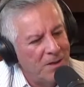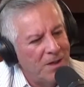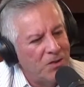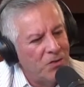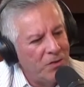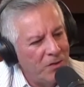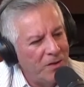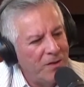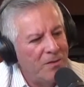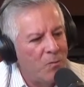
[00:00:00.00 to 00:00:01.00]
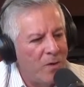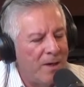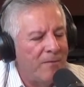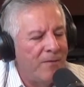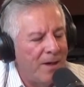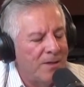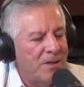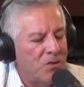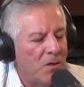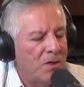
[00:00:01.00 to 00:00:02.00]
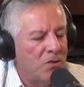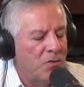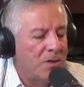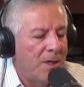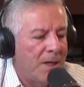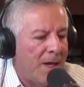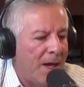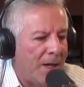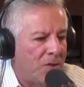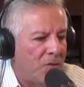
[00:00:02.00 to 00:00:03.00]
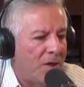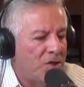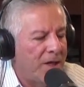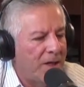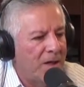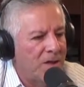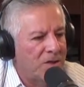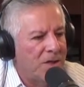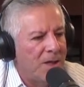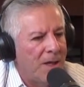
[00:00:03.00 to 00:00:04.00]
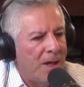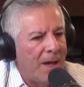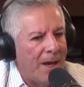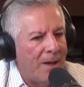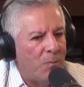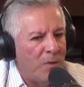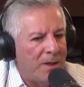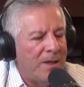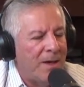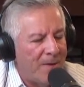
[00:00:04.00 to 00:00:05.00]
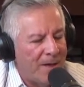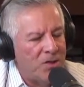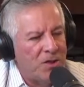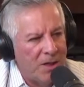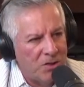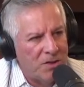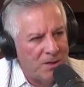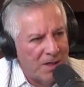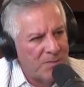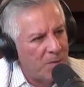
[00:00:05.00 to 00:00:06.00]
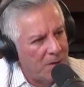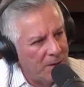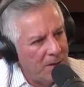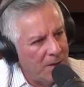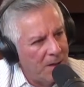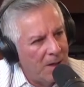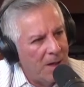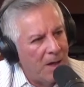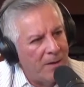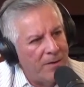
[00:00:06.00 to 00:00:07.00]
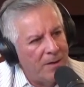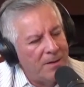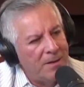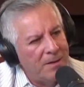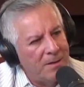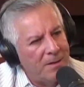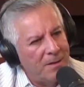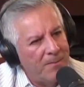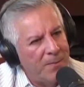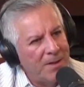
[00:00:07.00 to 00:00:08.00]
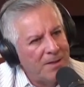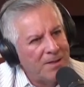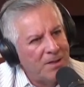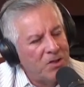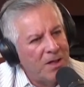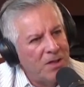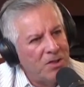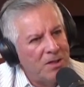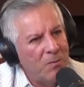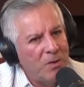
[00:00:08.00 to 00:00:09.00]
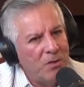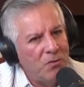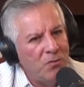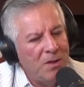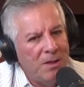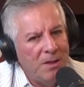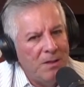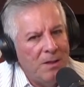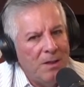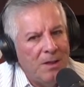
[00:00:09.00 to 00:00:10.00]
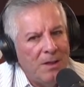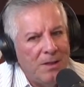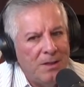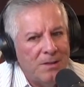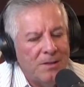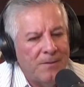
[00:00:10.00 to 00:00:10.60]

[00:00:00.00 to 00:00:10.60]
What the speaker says: So you're here way in advance and talking to us, and you're educating us, and we need that education desperately. The biggest education that we do need is